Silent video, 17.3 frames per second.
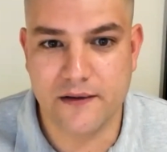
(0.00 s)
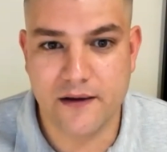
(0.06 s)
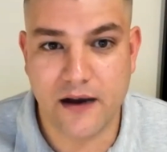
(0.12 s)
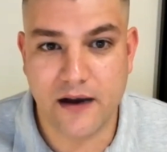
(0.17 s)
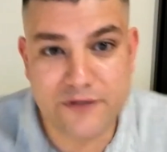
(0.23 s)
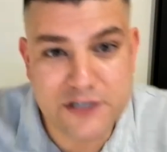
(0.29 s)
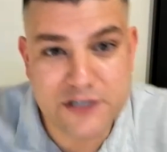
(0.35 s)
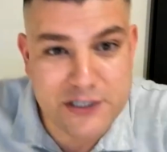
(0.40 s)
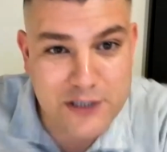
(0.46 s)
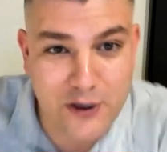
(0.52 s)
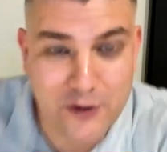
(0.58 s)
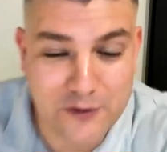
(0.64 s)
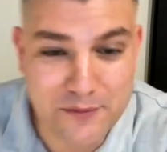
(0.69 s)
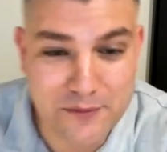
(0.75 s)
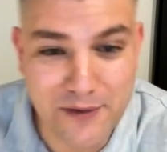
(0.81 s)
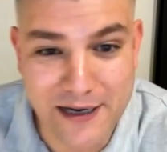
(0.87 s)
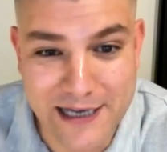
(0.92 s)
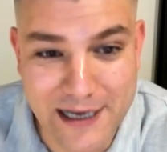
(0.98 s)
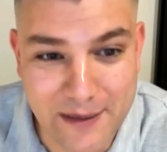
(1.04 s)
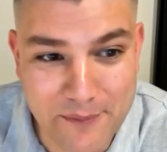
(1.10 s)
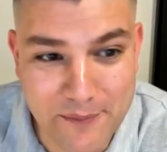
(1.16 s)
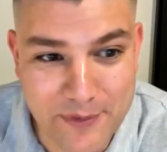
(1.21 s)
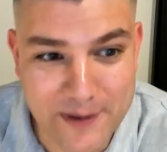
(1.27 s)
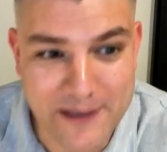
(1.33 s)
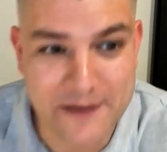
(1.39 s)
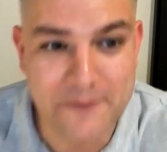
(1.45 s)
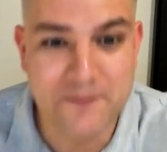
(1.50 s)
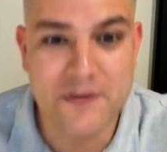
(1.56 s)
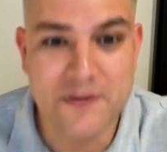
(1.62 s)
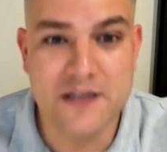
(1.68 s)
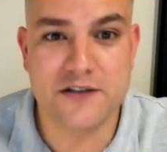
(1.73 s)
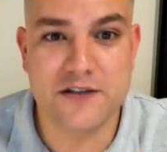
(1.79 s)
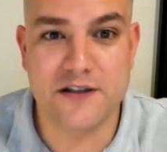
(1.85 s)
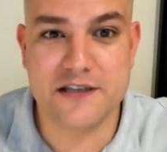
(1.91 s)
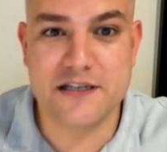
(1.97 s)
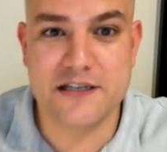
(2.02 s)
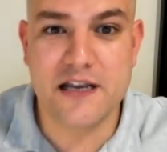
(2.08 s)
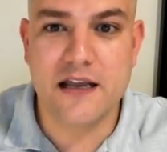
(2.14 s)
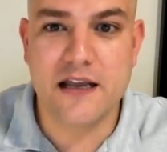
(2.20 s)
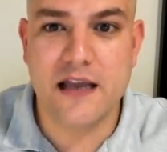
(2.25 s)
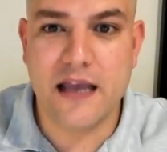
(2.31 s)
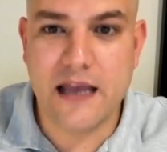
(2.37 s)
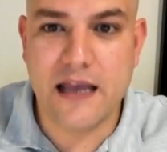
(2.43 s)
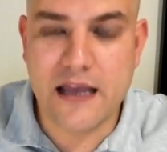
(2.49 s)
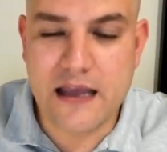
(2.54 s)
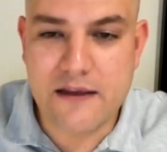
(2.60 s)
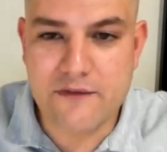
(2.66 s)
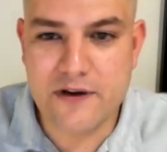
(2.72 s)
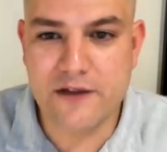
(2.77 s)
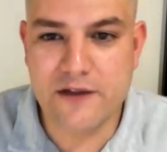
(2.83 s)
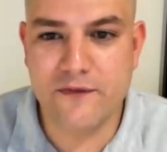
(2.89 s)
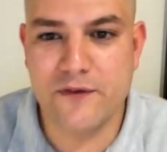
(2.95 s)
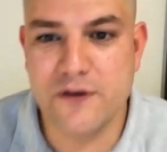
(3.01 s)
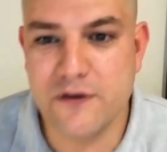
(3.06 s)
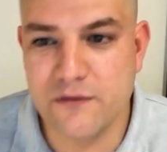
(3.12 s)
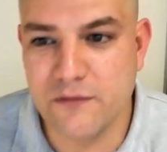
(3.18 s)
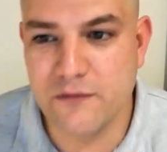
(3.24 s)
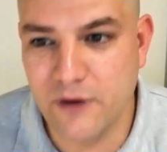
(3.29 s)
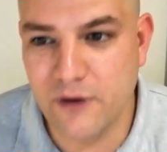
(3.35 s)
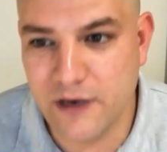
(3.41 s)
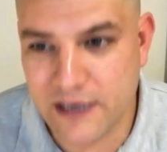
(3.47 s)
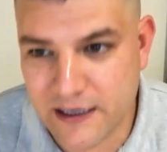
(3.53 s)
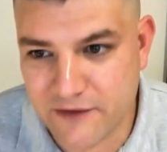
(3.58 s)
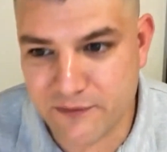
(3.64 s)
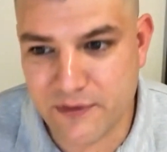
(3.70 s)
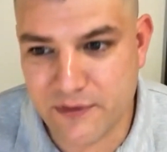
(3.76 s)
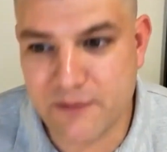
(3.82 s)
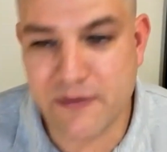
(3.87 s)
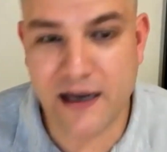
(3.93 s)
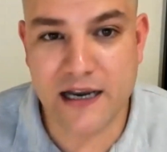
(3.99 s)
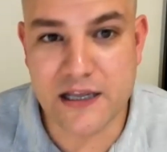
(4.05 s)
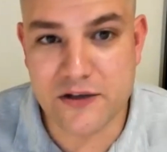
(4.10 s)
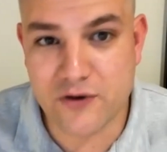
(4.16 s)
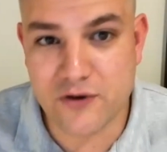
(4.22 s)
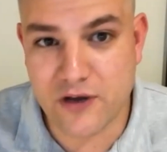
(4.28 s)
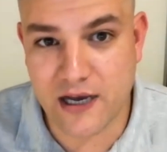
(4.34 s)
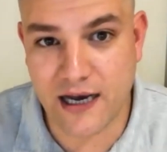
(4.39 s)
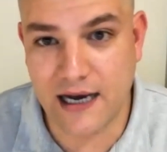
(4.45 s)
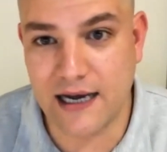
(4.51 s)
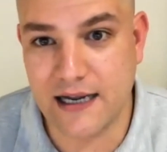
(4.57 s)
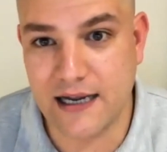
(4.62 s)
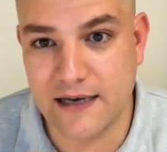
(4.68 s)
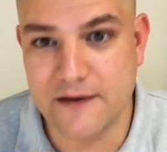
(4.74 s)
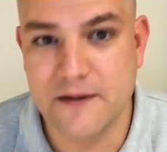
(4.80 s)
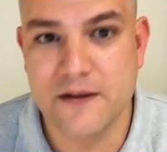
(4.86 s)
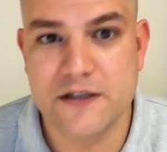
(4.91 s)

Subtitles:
I've sold my company. So even if you want to give me money, you can't.